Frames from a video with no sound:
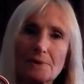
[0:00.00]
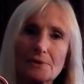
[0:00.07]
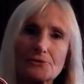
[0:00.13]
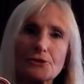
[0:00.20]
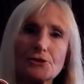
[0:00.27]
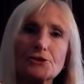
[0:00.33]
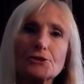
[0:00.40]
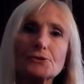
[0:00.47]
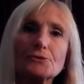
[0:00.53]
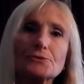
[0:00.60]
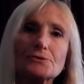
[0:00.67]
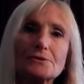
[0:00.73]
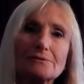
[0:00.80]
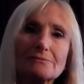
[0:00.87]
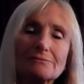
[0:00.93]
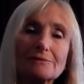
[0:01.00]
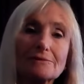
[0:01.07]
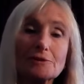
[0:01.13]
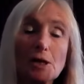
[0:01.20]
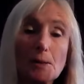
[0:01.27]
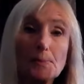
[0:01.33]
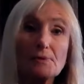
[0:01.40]
to use
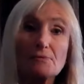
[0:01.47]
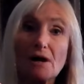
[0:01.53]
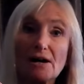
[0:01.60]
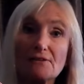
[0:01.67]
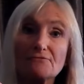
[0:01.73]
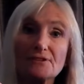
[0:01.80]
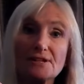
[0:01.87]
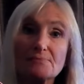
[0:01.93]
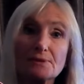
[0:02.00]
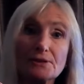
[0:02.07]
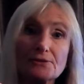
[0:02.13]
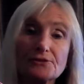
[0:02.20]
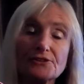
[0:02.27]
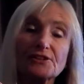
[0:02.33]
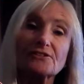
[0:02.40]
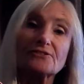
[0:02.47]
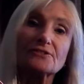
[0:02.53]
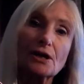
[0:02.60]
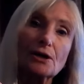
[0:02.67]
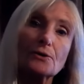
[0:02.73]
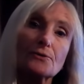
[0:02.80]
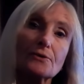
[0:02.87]
copyright-free music and
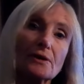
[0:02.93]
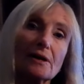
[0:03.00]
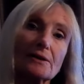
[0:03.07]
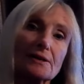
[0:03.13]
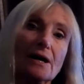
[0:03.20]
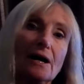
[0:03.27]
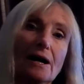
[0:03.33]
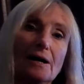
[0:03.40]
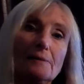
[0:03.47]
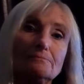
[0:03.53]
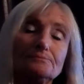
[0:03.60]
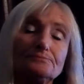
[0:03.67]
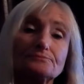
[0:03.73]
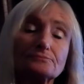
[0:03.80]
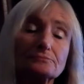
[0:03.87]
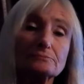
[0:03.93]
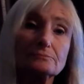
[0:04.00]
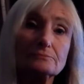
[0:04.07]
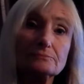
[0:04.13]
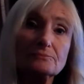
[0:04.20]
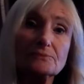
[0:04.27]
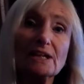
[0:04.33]
know that
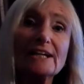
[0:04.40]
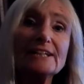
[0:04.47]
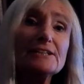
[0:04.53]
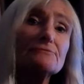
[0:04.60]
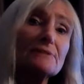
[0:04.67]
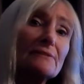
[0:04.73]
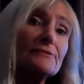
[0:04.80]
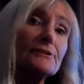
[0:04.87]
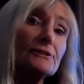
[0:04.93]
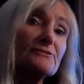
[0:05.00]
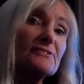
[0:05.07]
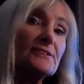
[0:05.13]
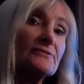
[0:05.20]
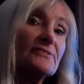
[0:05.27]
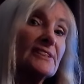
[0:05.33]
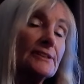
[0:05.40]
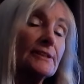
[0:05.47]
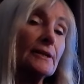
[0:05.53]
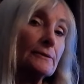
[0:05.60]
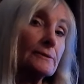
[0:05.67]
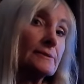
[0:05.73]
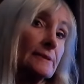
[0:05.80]
any revenue from the
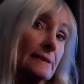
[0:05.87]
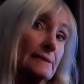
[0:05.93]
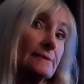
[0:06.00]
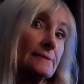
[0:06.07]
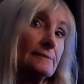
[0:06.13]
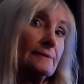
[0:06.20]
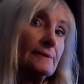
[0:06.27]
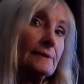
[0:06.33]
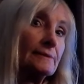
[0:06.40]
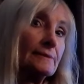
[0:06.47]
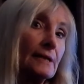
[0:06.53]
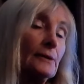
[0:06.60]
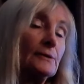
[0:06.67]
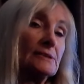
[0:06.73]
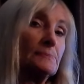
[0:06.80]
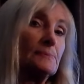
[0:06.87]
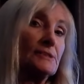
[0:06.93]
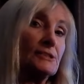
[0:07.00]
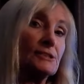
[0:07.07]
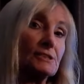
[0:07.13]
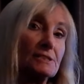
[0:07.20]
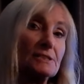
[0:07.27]
video is going to be
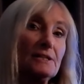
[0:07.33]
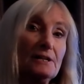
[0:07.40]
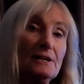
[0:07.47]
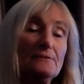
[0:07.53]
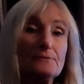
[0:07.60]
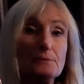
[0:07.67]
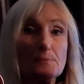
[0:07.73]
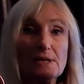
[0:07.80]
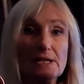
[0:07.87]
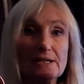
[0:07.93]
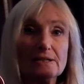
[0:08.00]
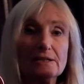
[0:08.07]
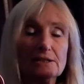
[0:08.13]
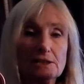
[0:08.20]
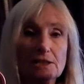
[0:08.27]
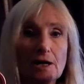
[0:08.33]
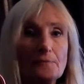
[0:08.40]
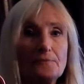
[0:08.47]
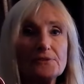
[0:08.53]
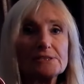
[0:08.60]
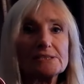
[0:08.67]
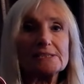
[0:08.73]
just for me.
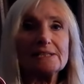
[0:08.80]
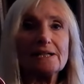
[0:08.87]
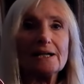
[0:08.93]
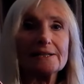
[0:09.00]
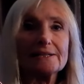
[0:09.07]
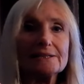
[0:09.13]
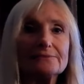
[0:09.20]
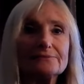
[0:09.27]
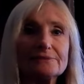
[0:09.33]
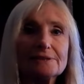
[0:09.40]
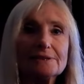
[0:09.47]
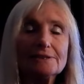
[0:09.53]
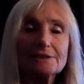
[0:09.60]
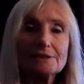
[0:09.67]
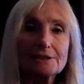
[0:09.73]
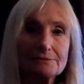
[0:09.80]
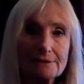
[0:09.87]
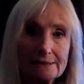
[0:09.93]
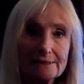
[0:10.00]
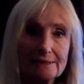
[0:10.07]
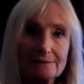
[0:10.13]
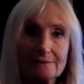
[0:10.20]
Obviously, I give
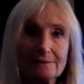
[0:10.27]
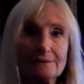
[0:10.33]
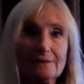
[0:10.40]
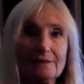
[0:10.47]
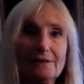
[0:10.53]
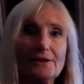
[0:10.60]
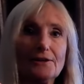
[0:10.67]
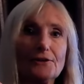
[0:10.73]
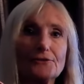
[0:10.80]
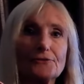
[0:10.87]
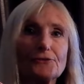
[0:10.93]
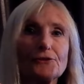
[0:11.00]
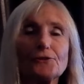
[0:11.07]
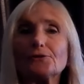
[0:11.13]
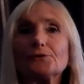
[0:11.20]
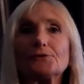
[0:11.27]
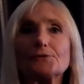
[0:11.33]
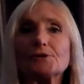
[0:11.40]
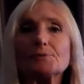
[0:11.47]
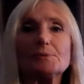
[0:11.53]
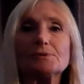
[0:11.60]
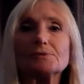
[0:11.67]
credit to
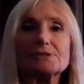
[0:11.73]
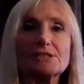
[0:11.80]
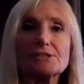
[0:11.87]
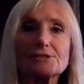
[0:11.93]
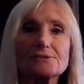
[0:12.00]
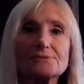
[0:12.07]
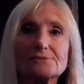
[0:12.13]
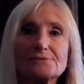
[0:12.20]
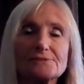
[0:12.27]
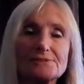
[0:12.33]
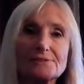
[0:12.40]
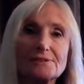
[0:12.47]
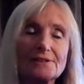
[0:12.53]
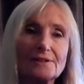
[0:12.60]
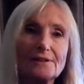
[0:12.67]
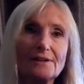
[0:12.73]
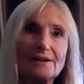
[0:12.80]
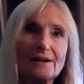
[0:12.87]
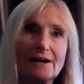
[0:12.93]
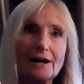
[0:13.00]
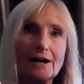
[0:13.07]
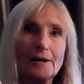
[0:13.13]
the musicians
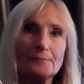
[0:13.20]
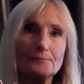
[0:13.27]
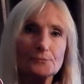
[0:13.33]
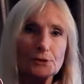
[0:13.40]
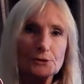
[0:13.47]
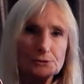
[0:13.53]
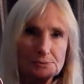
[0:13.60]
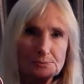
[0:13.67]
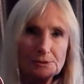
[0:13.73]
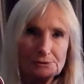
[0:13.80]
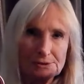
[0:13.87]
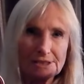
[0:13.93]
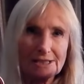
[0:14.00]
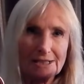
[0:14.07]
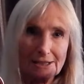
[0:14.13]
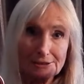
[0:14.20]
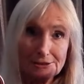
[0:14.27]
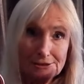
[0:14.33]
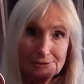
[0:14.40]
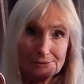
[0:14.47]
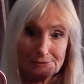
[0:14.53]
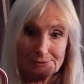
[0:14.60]
whose music I
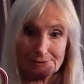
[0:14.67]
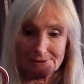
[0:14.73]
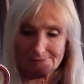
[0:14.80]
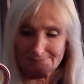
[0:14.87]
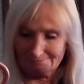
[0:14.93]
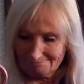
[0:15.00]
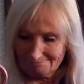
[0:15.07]
use.